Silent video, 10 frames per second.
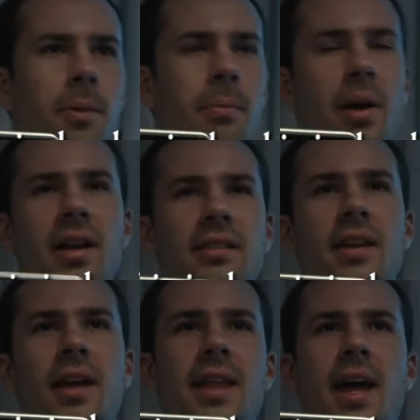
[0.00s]
but it's
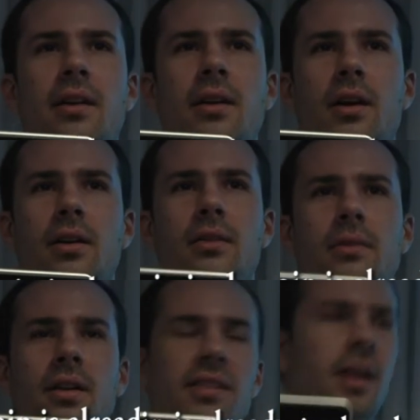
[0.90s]
not that
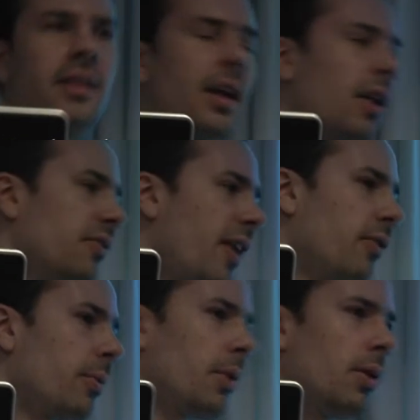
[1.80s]

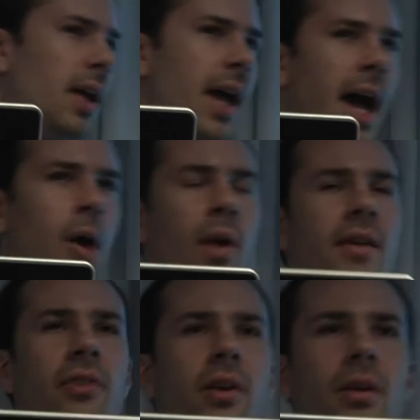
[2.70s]
unfavorable.
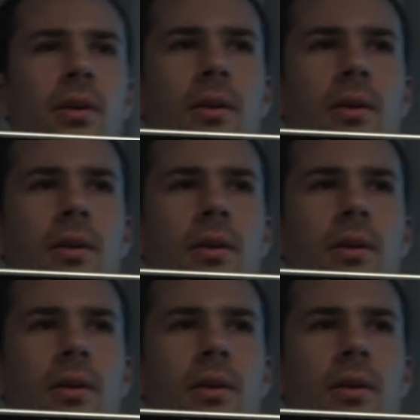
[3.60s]
However,